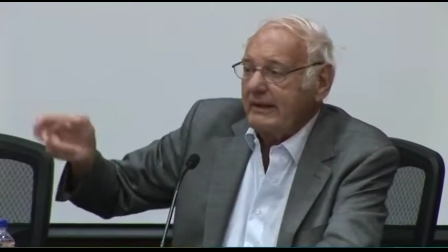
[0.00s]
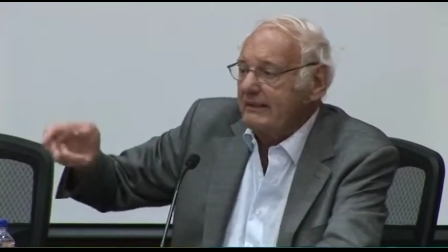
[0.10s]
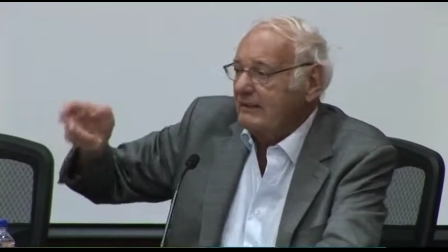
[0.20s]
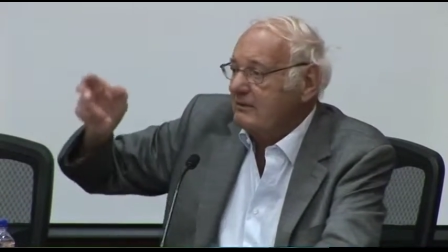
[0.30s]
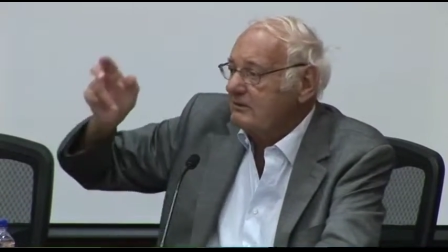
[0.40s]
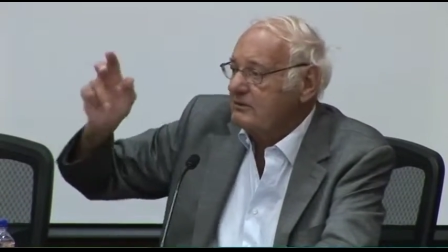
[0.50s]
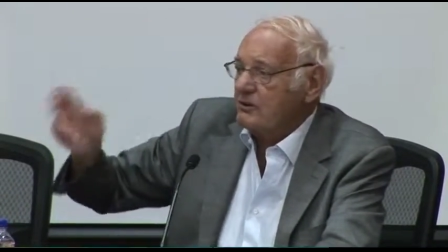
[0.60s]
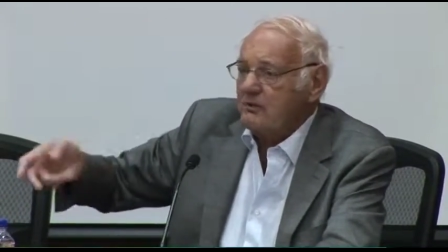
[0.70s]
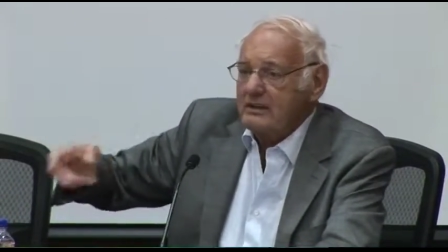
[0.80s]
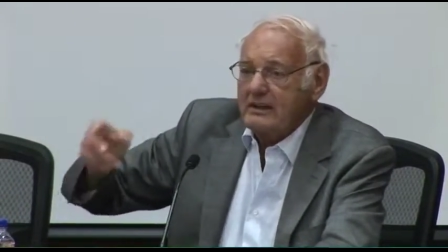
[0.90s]
and in
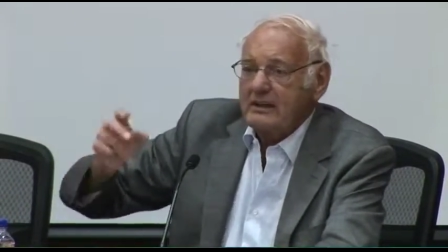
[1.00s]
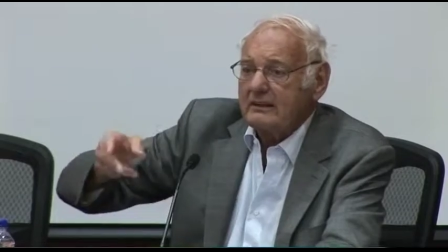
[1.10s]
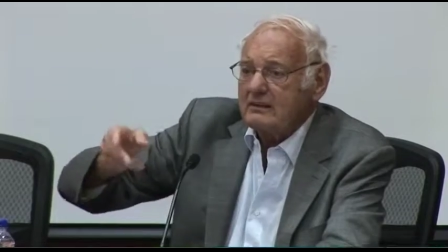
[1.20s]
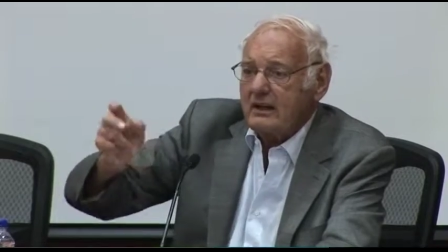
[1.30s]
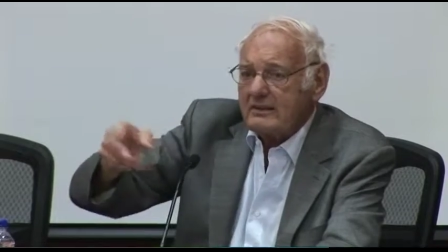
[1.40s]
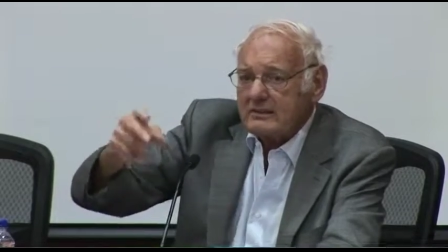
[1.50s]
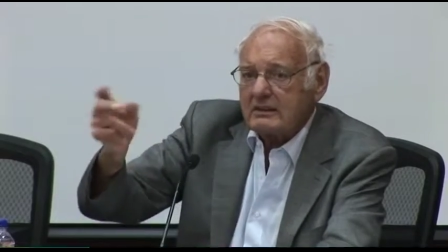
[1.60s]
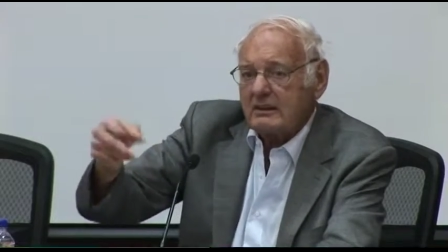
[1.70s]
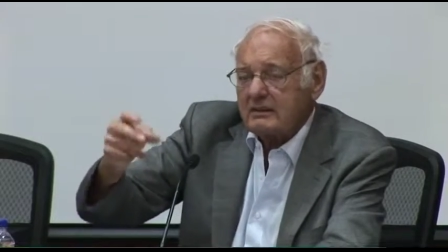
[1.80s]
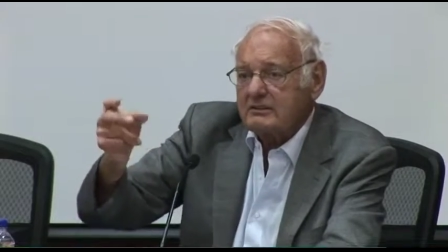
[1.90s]
Germany and in
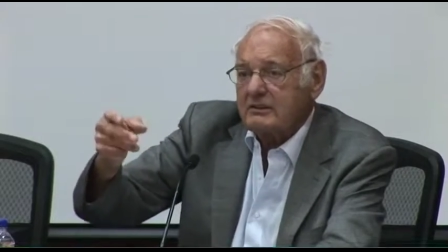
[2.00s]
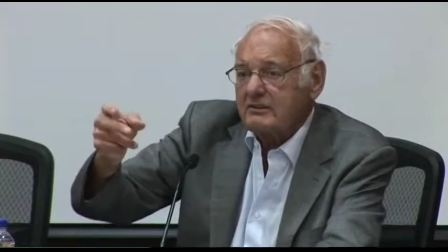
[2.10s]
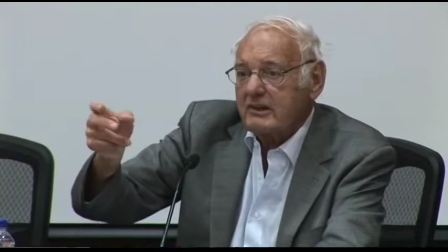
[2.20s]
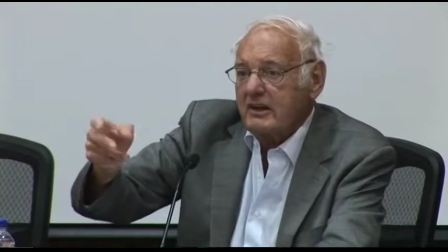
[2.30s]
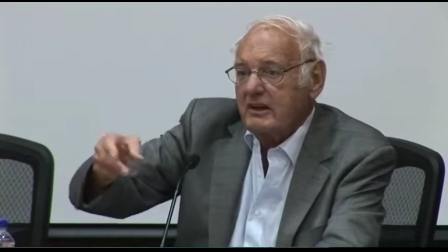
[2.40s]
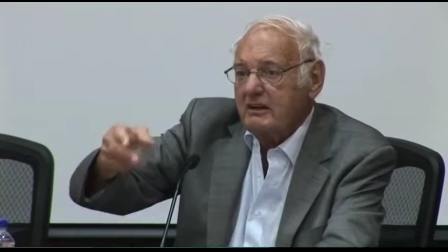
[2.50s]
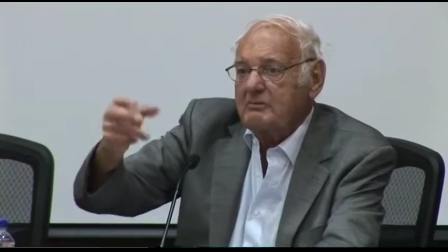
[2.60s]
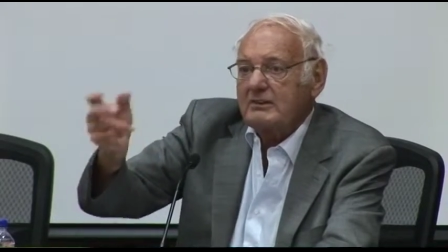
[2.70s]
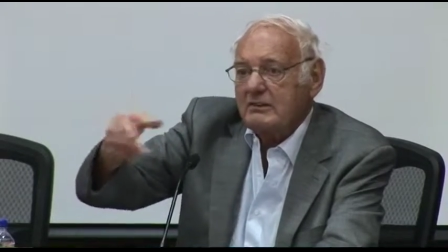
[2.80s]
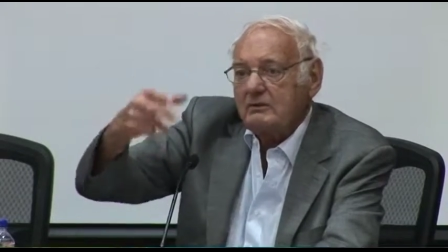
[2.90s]
other countries uh,
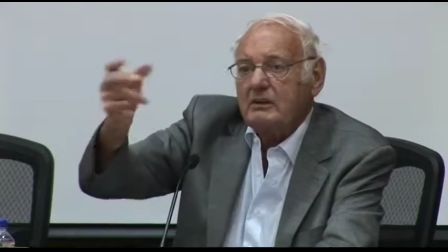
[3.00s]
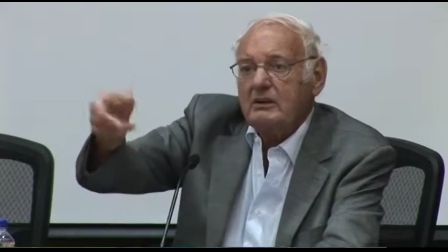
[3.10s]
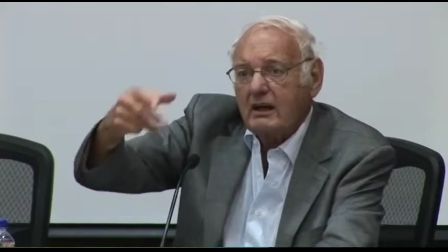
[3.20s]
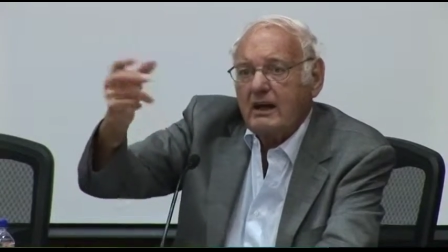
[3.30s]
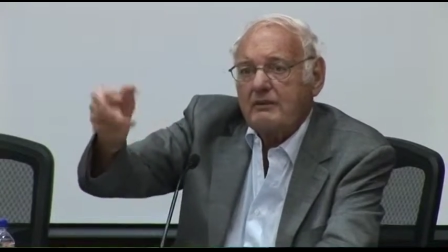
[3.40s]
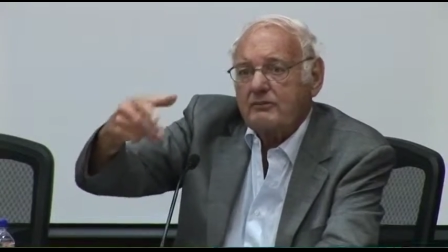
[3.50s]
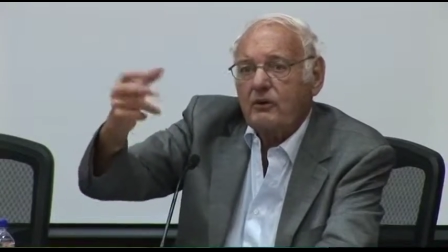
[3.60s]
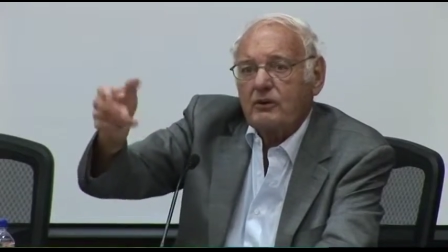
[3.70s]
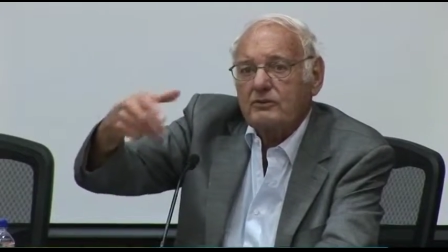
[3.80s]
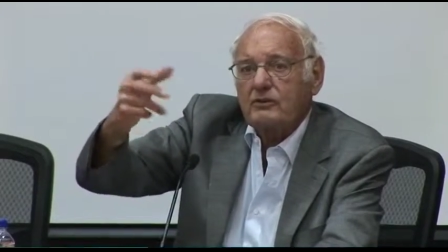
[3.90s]
but they will have
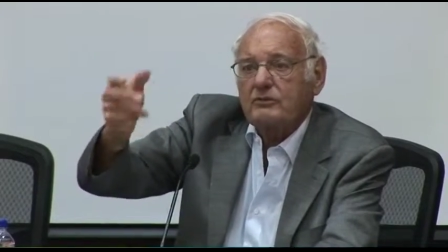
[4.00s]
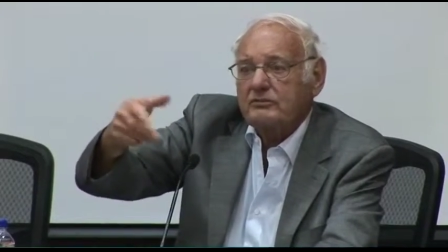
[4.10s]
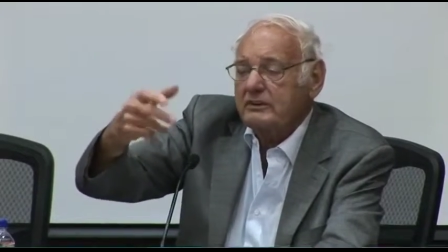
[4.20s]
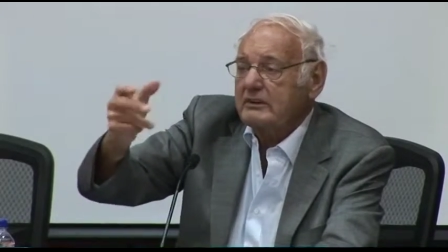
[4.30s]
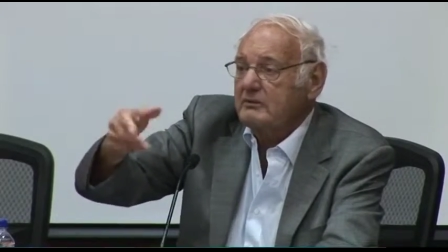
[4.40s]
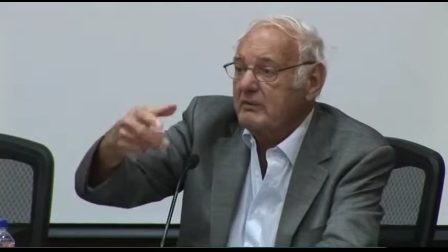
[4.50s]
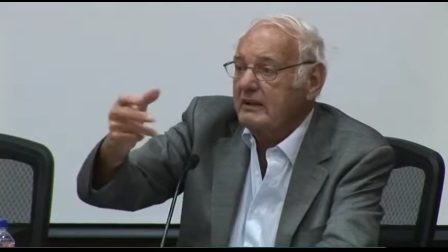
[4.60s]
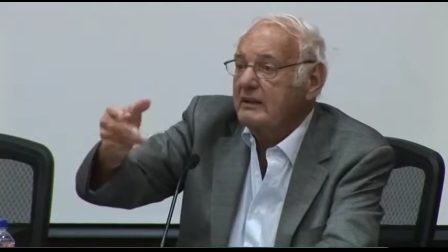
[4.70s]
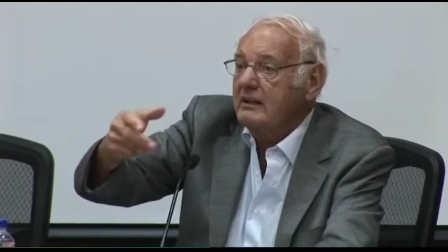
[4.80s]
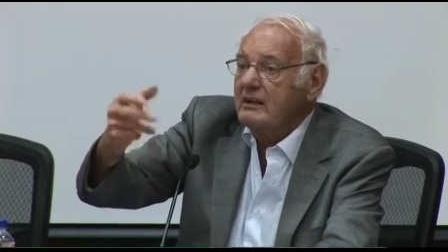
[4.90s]
also very
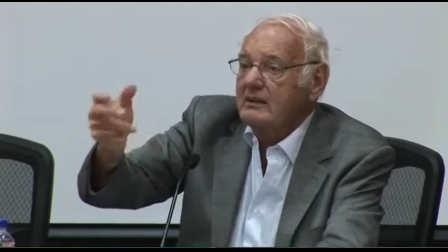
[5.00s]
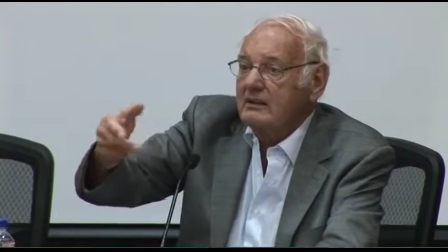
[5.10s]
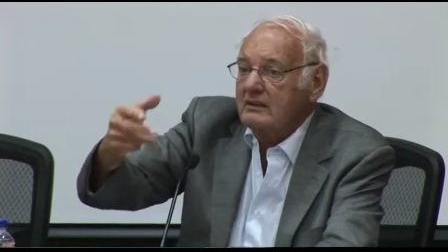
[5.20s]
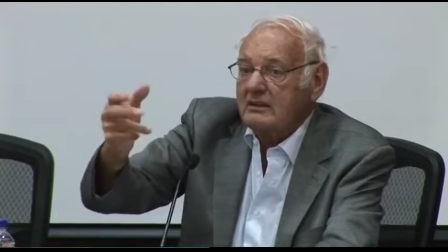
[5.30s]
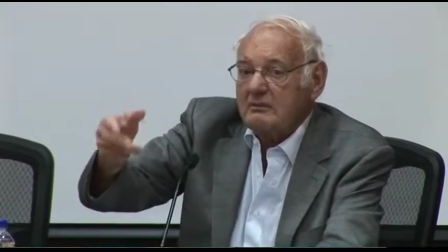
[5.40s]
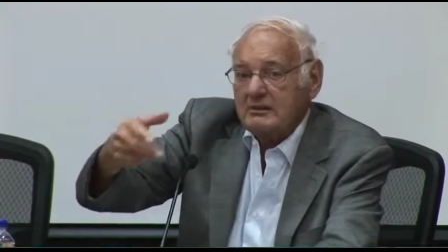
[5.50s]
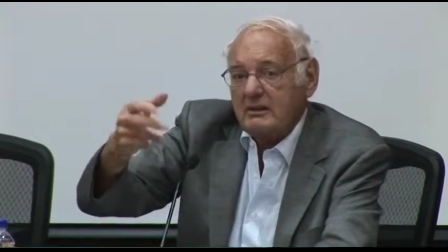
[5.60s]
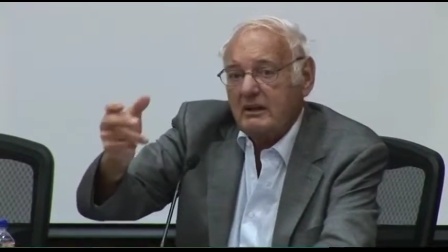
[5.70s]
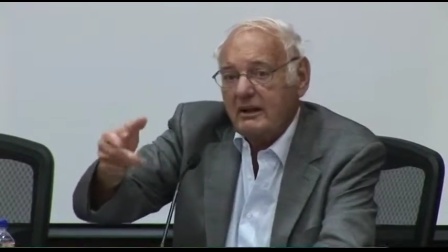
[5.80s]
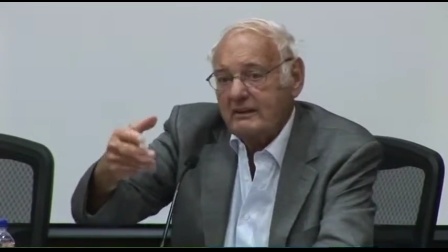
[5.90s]
many uh,
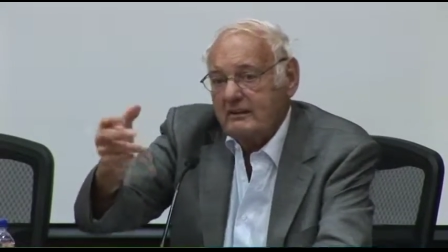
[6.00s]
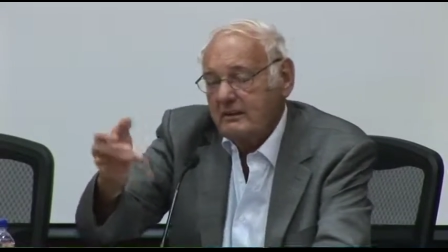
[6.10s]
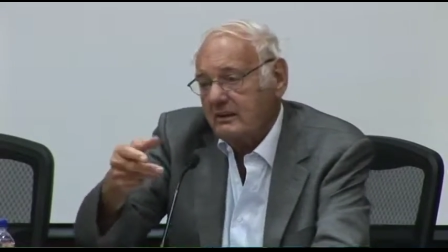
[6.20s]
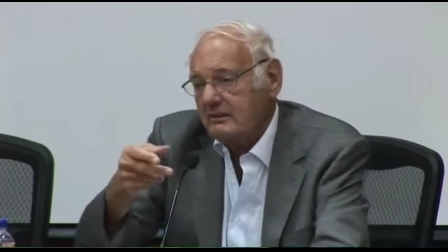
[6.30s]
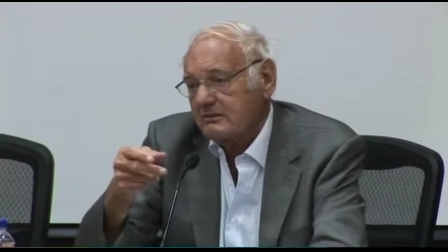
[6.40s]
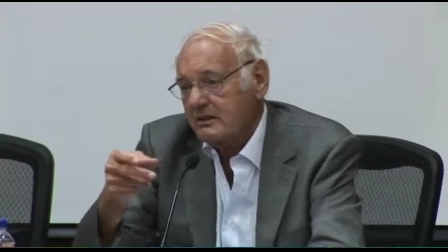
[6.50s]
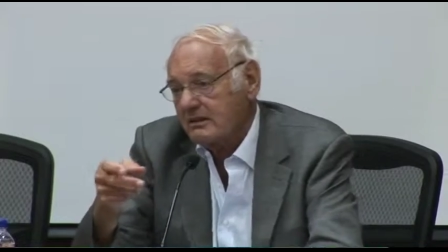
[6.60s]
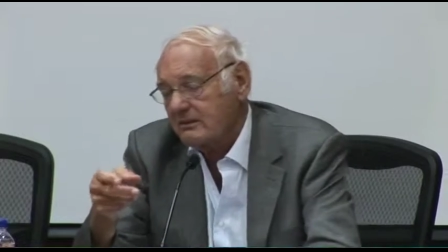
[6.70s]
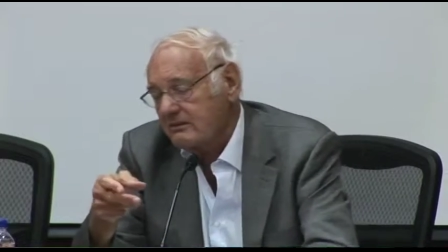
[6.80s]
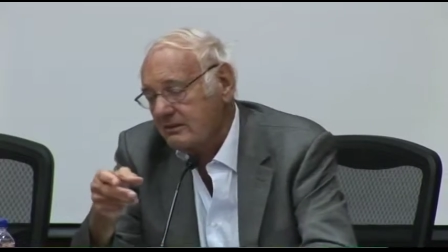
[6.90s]
common ideas
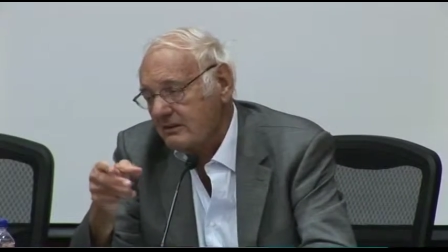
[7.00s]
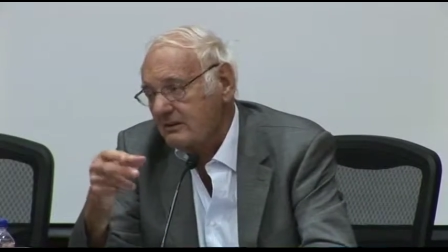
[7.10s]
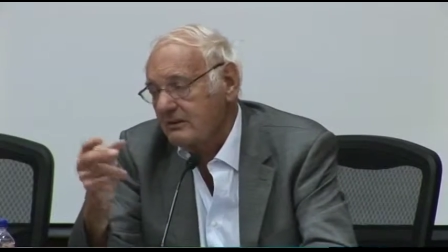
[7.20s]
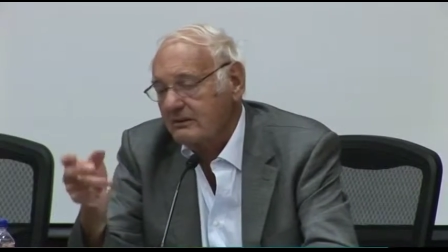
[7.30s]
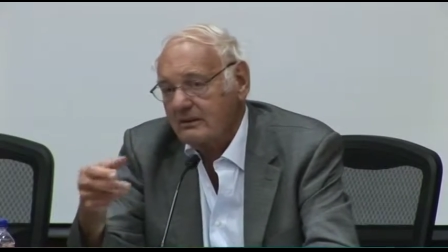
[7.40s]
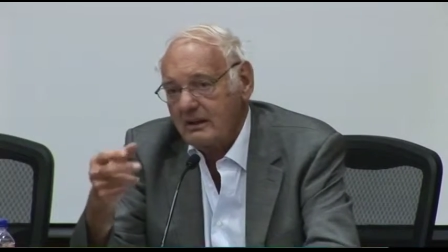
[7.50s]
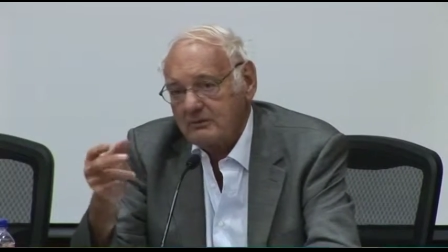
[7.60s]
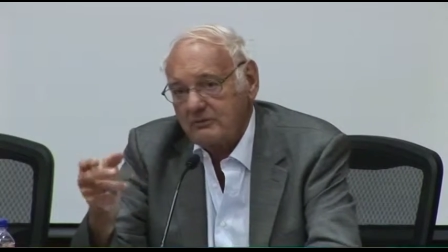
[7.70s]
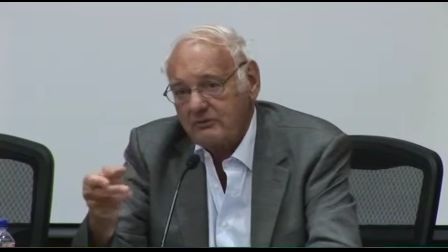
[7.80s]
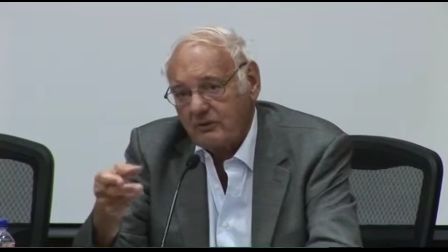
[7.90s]
and uh,
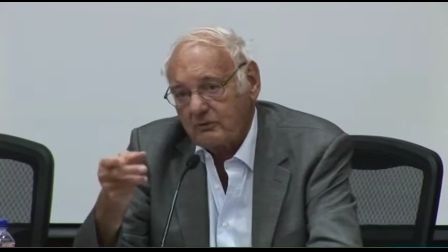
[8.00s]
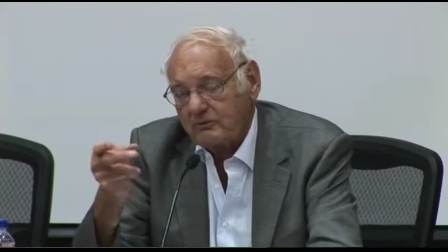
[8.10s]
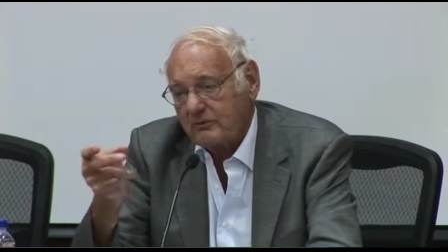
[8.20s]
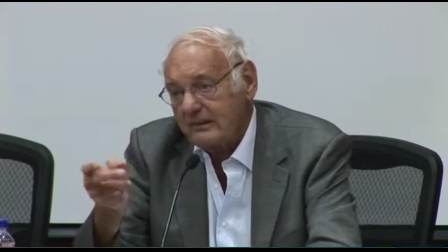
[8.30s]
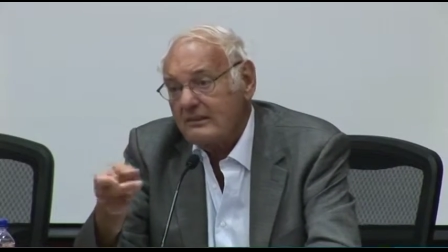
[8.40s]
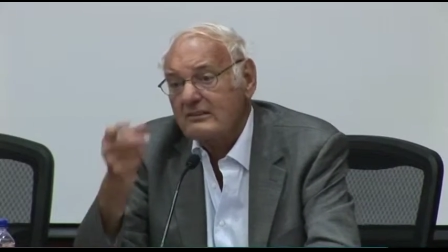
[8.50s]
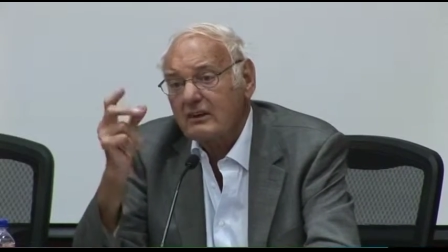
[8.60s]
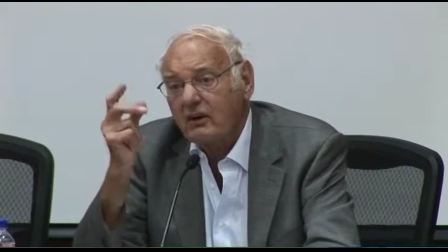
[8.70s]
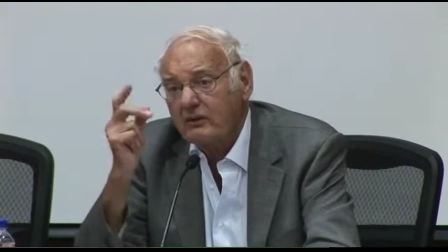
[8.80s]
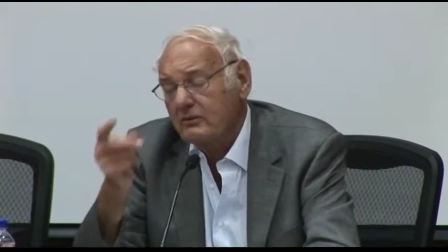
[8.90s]
common forms. That is the